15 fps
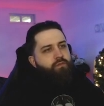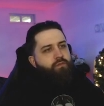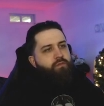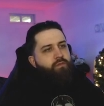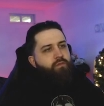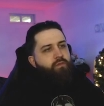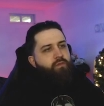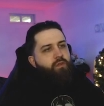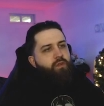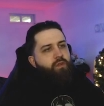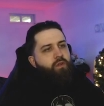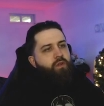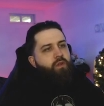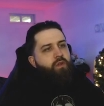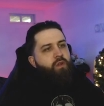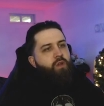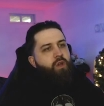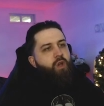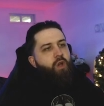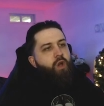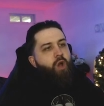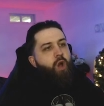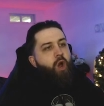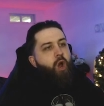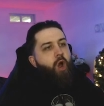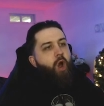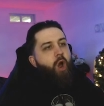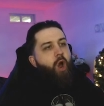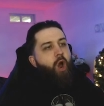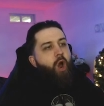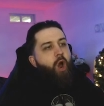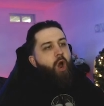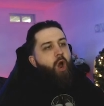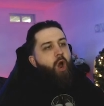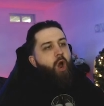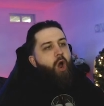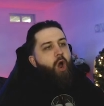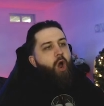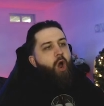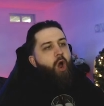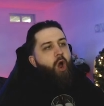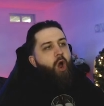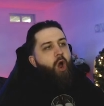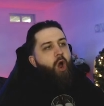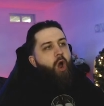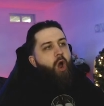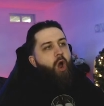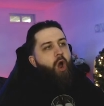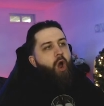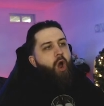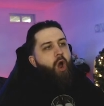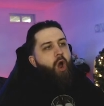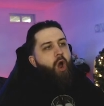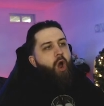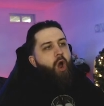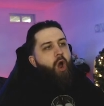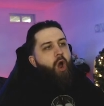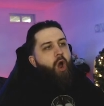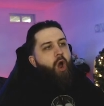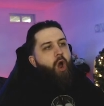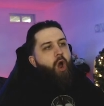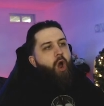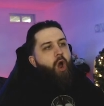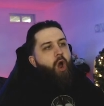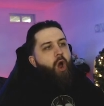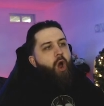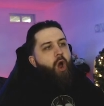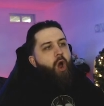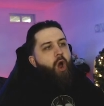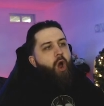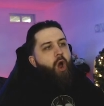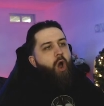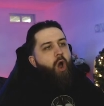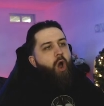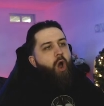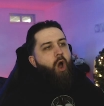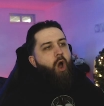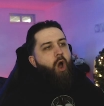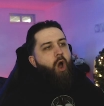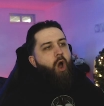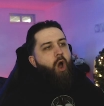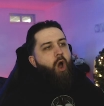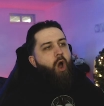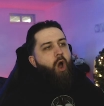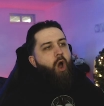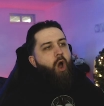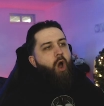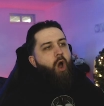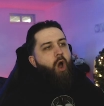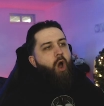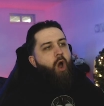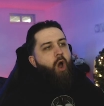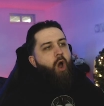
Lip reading: (silence)